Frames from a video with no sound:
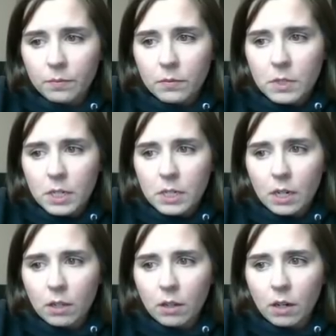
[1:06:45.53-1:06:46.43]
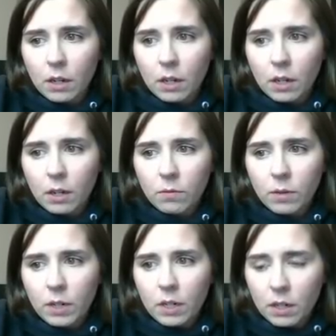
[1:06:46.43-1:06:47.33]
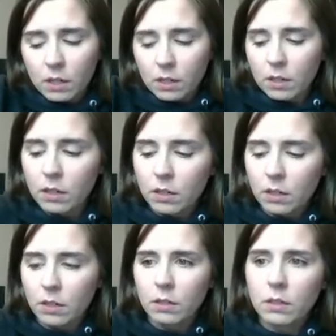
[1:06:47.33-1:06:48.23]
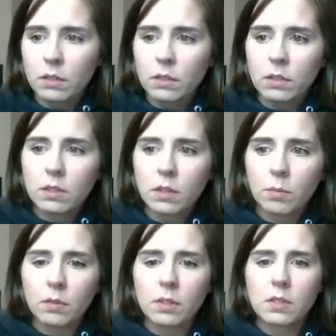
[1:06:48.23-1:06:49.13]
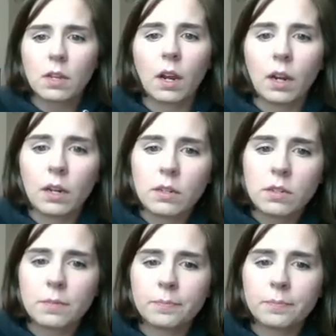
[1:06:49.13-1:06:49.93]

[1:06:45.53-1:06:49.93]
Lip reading: detail on it. If we double the size,